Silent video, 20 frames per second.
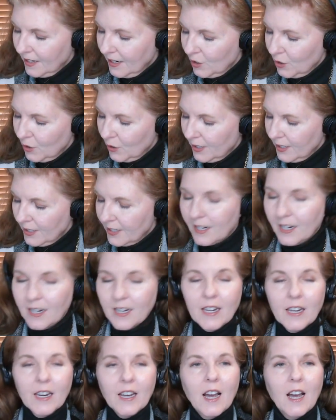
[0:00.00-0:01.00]

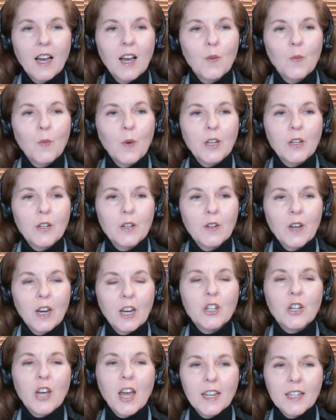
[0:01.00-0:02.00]
interesting I
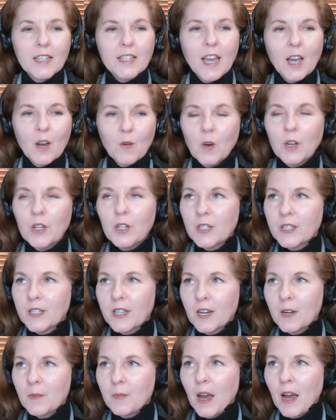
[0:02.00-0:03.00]
jotted down what you
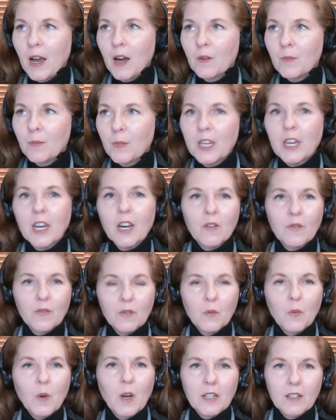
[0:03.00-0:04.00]
said about be
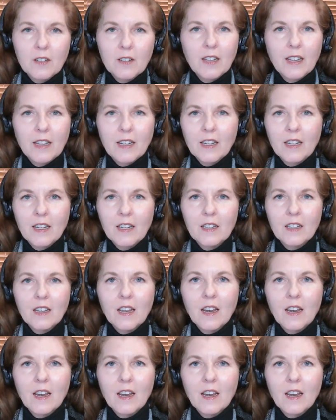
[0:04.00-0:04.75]
careful what you let in.